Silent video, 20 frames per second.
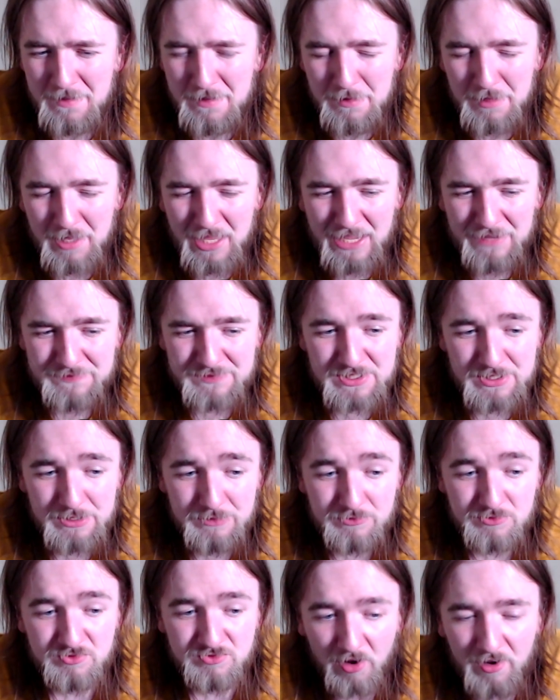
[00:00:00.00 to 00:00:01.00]
after
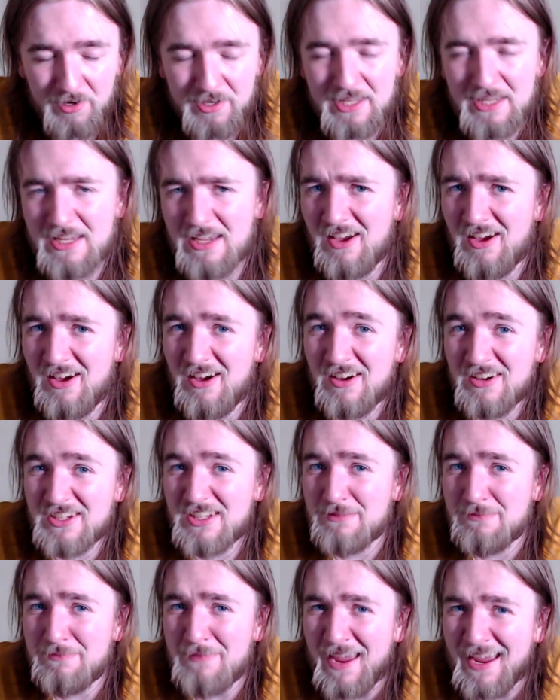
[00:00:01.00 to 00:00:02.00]
running
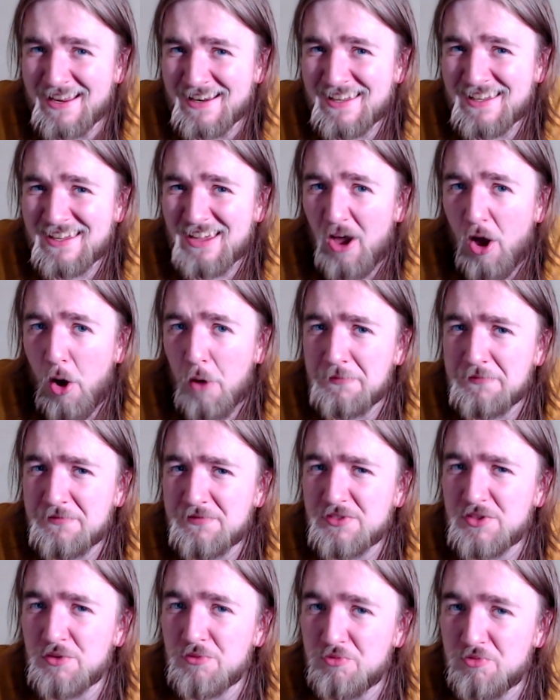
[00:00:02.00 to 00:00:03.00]
Iron Maney off
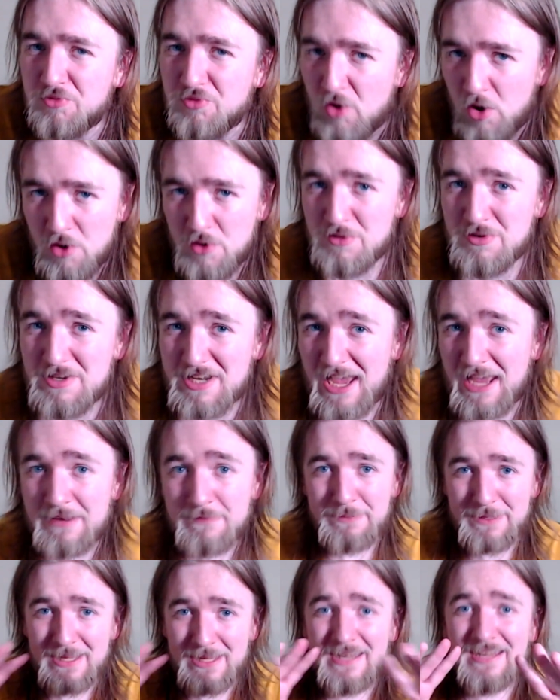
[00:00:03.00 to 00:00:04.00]
the road and
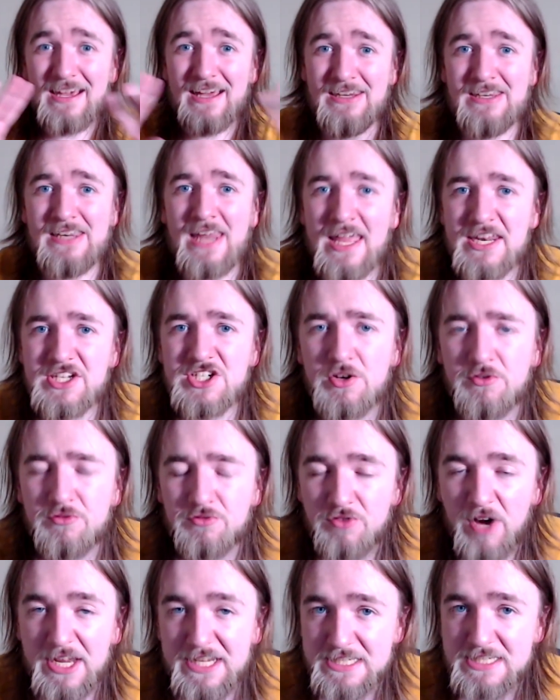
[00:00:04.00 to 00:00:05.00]
being alleged of
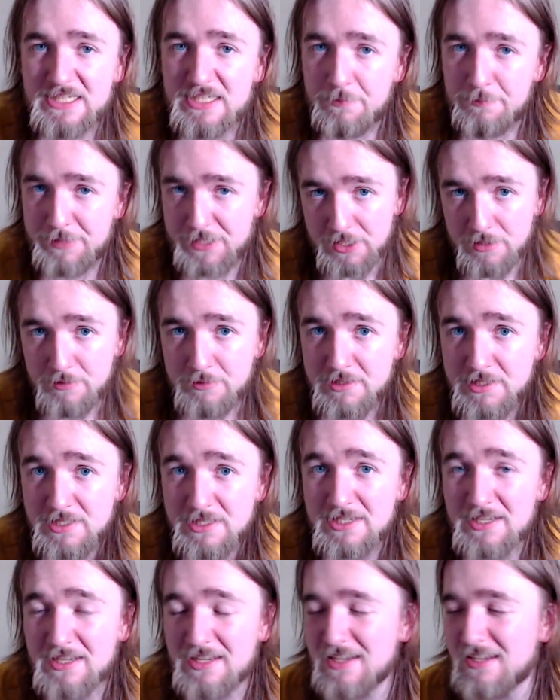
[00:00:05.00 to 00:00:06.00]
racist abuse.
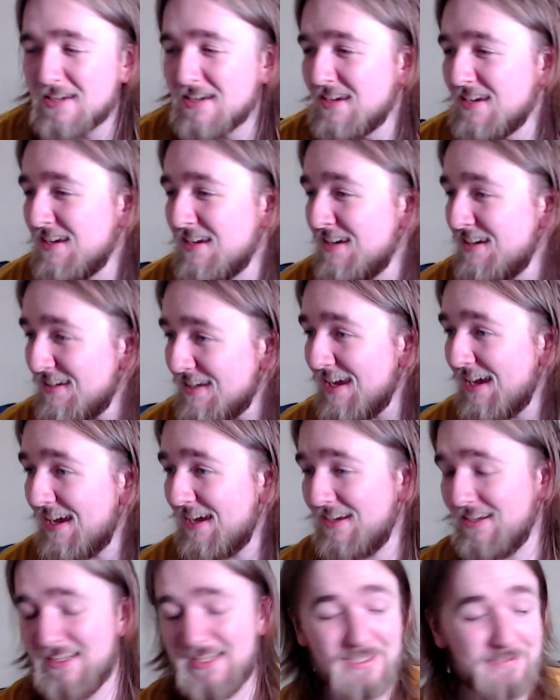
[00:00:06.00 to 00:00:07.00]
Yeah,
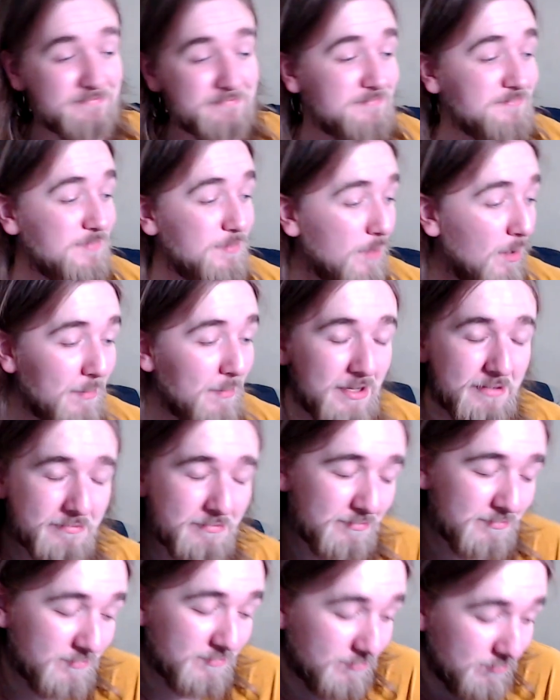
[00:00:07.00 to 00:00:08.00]
I mean,
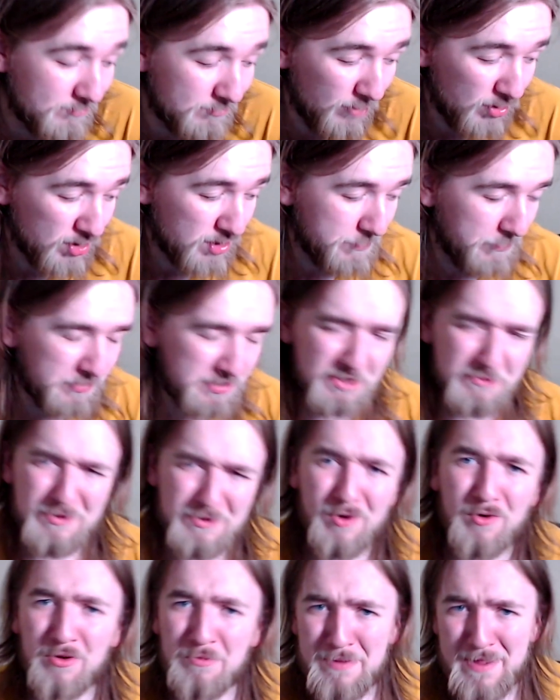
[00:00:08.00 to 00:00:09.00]
motorsport's come
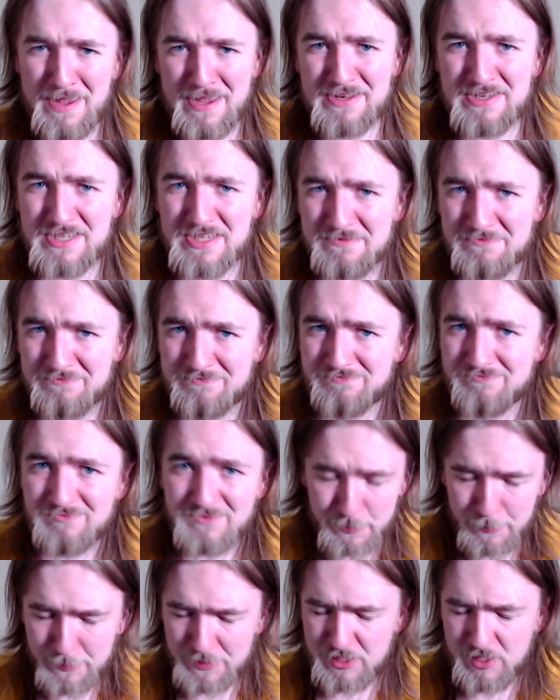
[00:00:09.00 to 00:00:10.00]
along a bit,
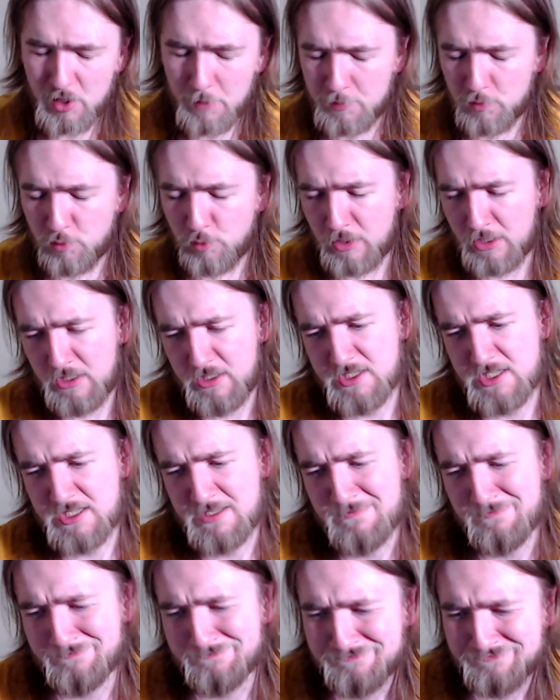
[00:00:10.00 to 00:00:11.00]
especially open wheelers.
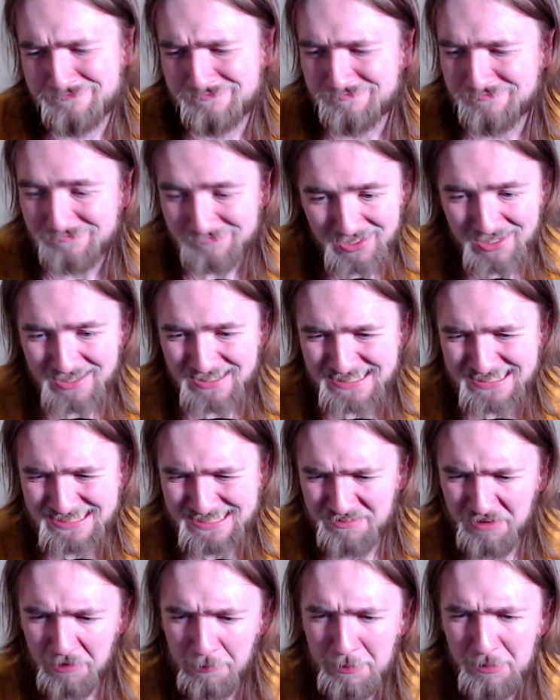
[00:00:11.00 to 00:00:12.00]
They
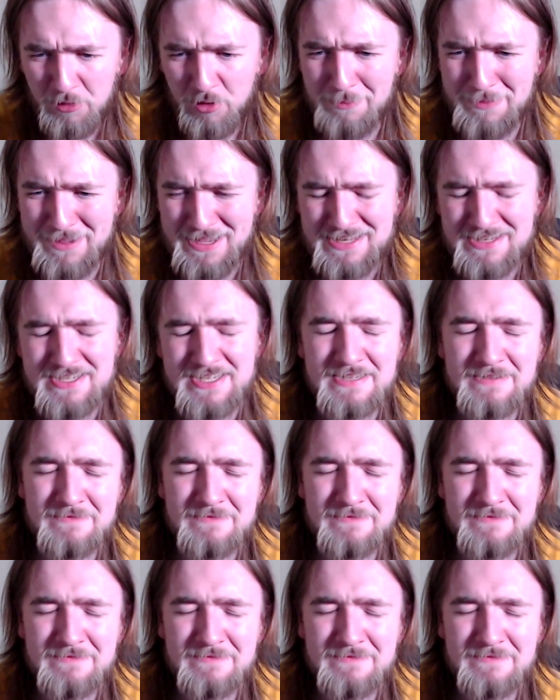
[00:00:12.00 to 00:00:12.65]
come along a bit,